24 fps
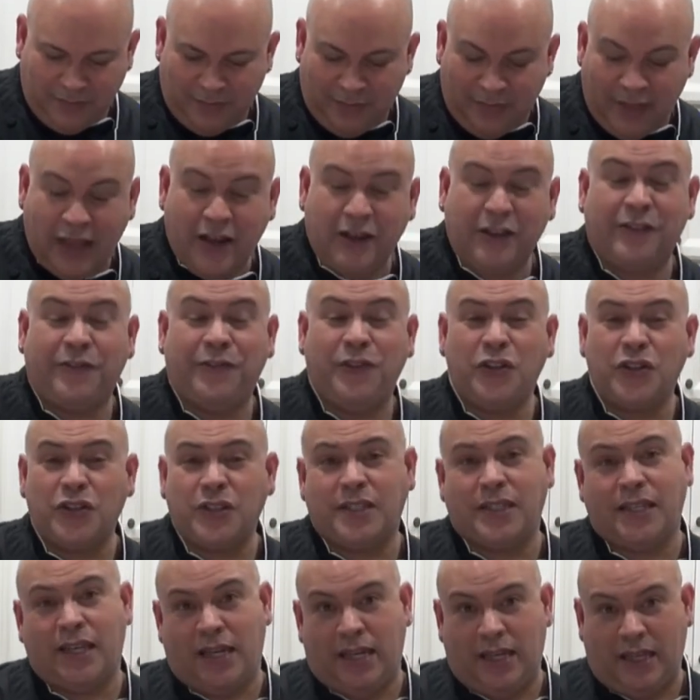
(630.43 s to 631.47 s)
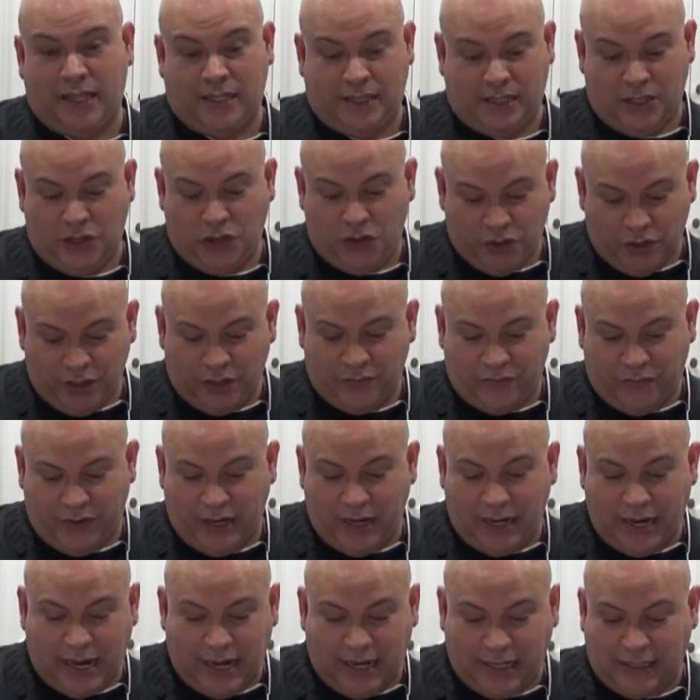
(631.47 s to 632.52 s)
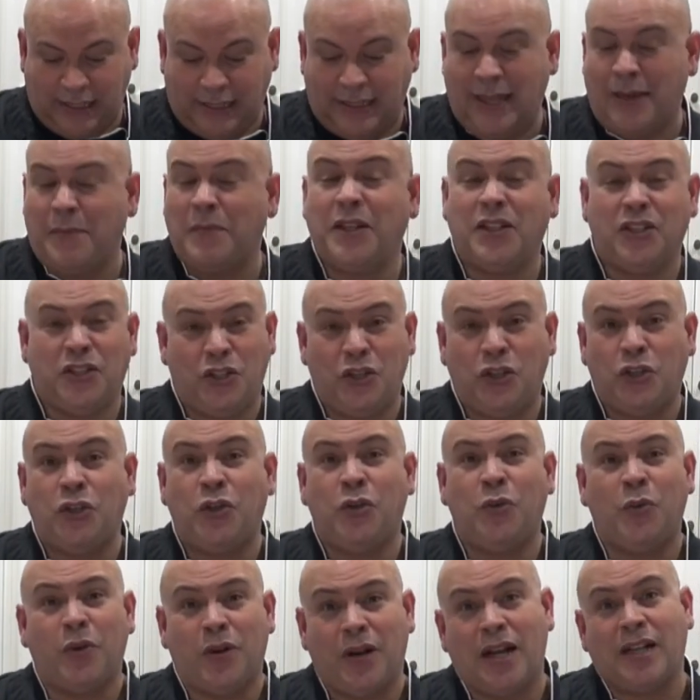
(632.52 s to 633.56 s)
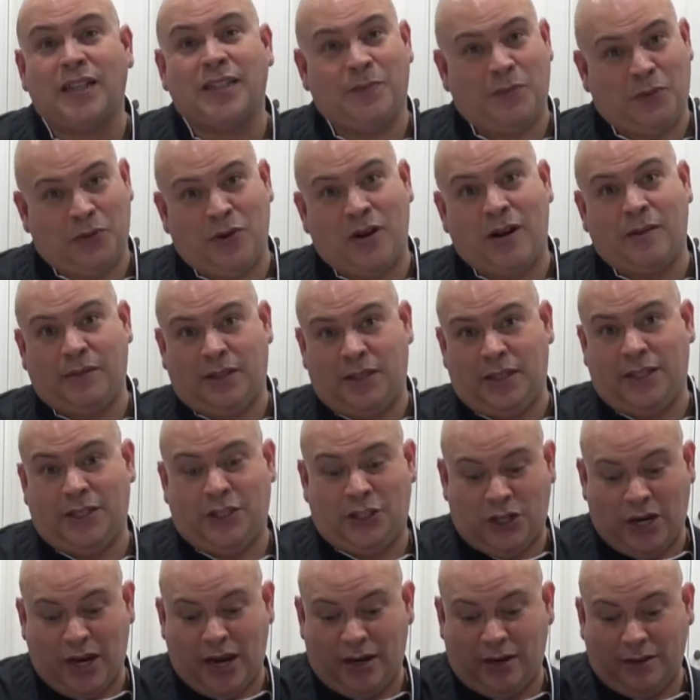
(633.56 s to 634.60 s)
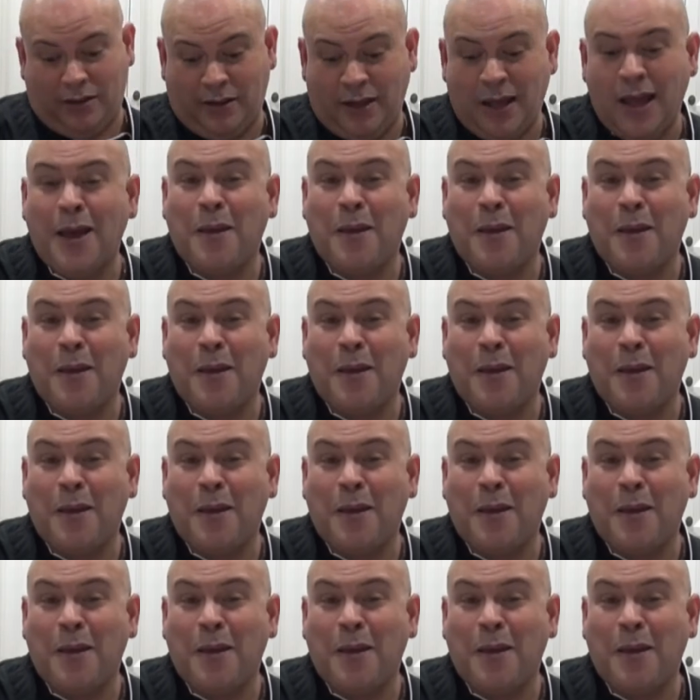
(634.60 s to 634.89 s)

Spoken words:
Now, if you're seeing this and you didn't realize it, that means you are not subscribed to this channel.